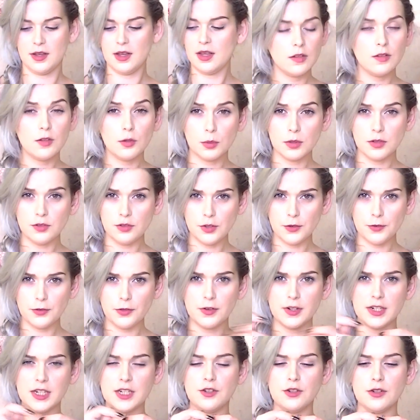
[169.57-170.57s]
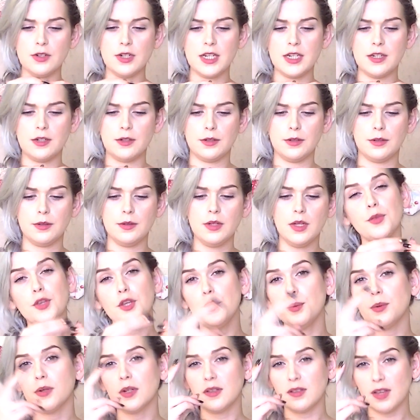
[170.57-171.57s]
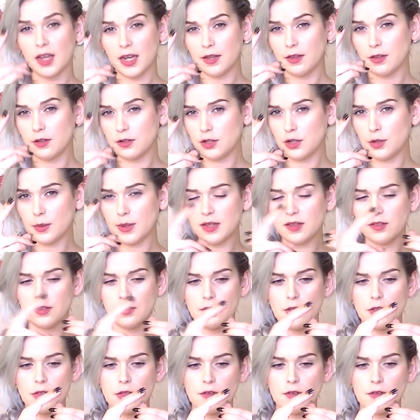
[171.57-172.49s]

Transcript: So once you've threaded your needle, you want to take the 2 ends of the